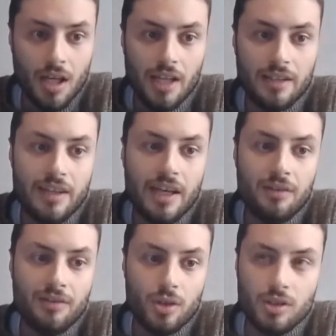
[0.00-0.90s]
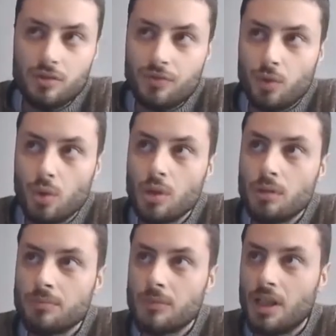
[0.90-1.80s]
And then for this
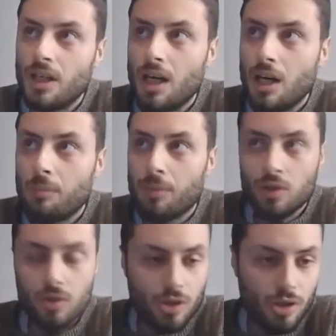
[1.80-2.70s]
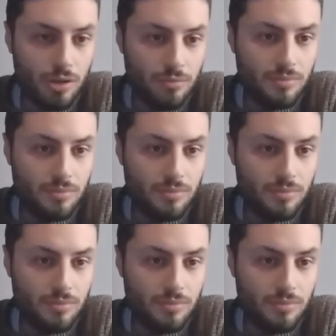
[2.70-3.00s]
full protocol,